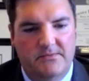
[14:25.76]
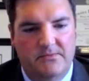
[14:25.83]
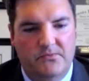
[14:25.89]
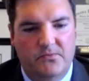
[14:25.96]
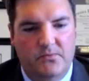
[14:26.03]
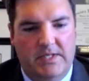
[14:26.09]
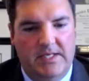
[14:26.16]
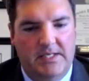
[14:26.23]

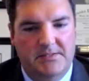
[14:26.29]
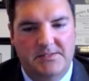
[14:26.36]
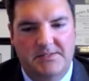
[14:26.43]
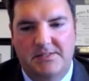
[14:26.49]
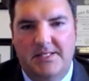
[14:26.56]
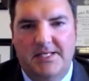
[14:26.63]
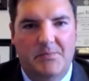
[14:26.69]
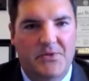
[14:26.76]
we can't just
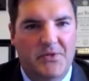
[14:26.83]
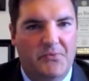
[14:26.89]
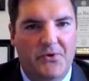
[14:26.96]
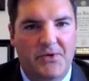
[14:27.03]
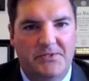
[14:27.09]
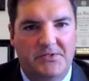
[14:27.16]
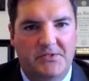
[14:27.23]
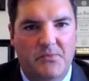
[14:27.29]
slam on the
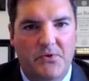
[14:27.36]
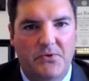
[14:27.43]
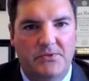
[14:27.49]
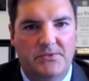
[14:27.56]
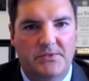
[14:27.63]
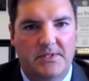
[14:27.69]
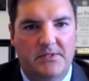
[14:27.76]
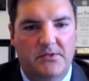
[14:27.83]
brakes on a
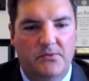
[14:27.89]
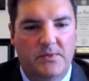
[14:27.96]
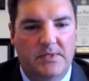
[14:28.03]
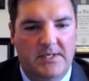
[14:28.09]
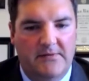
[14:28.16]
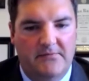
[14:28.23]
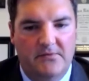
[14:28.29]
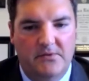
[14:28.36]
motorcycle. We
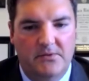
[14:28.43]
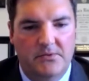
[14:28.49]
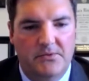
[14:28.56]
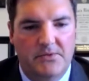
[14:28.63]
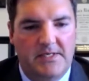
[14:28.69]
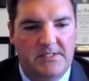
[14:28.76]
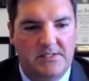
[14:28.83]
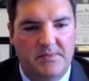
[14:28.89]
have, you know, there
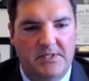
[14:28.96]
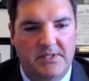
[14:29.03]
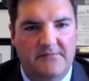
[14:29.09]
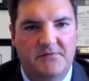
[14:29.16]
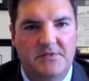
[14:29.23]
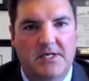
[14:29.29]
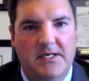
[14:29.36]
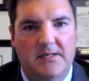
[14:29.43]
has to be enough
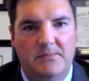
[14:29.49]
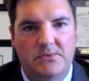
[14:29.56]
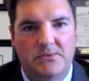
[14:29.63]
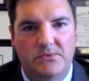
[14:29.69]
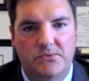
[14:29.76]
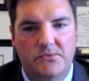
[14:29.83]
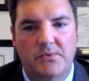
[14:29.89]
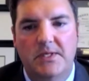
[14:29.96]
time
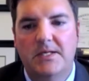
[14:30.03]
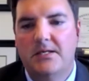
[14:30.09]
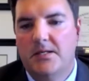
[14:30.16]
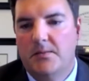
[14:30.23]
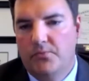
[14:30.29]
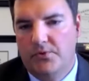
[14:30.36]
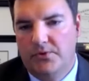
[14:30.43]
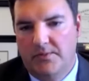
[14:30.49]
to
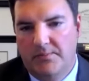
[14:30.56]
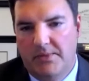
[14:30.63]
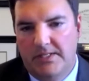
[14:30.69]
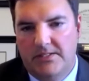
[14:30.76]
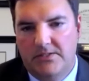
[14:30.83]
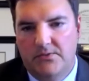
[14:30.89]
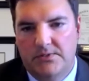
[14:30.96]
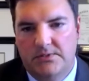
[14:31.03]
bring the
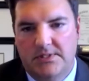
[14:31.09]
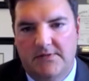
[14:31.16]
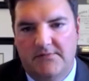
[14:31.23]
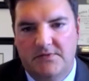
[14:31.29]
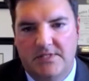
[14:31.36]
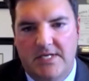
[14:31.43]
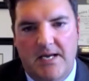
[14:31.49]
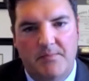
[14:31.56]
bike to a safe
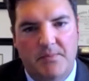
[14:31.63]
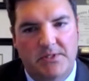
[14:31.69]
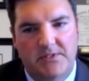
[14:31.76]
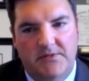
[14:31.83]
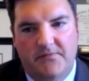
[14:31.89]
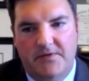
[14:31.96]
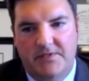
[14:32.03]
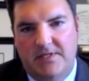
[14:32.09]
stop because
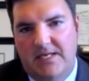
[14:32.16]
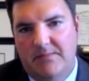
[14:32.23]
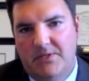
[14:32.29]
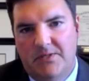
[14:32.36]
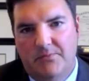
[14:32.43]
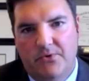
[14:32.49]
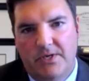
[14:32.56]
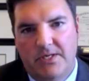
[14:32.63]
if you slam on
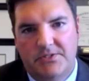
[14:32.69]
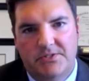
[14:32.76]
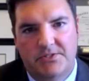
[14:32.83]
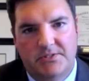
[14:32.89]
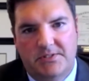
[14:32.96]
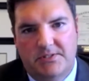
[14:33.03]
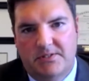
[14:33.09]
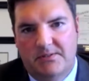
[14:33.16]
the brakes, you're
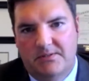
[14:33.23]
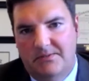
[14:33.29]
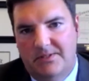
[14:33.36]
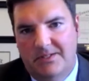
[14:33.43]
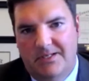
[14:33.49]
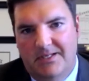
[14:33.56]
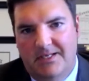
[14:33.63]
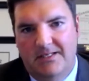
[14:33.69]
just going
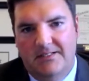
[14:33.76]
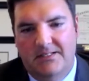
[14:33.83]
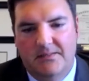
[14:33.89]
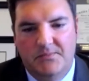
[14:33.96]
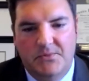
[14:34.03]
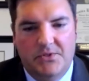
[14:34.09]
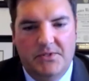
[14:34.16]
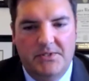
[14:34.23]
to end
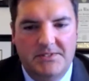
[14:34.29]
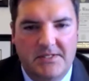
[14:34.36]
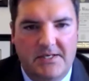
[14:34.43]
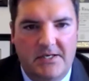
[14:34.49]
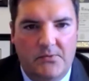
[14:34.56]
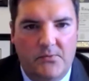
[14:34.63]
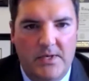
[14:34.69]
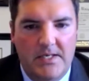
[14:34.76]
up turning
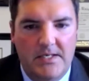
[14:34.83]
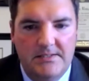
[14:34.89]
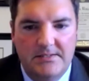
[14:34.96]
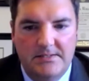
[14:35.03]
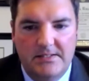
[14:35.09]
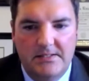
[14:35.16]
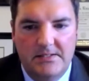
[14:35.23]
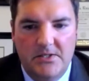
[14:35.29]
sideways
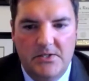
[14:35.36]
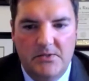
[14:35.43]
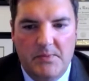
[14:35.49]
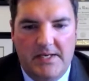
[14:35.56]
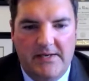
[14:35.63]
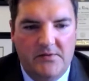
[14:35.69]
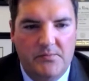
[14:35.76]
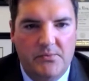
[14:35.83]
and you
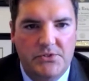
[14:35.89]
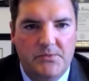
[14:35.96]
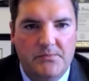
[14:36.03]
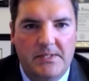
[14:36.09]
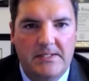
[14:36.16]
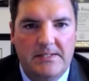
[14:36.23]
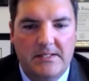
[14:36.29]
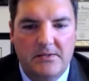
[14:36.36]
might have to put your
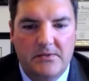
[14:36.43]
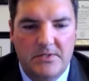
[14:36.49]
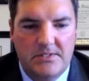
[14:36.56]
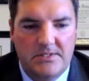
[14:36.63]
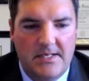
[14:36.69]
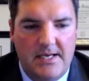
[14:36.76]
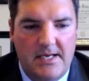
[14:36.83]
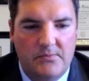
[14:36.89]
bike down on the
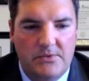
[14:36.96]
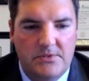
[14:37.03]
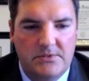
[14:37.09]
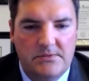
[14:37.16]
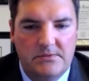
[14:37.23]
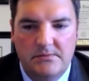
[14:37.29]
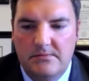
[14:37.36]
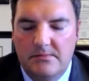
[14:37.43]
side, which
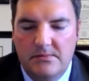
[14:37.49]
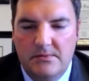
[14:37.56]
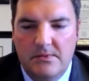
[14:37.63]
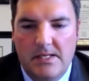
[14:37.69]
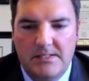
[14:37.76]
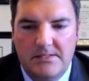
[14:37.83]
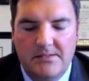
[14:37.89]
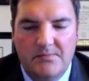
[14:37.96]
is
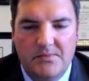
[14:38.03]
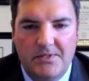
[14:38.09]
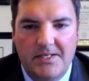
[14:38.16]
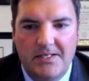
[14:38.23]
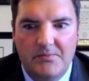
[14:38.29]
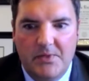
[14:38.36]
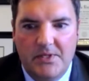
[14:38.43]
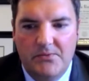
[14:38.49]
not something
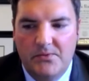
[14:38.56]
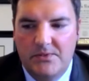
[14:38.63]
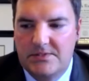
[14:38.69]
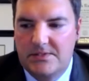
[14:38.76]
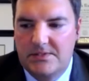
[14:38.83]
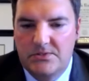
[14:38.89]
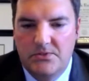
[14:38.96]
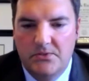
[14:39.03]
anybody wants
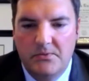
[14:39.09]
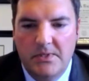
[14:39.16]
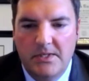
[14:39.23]
to do.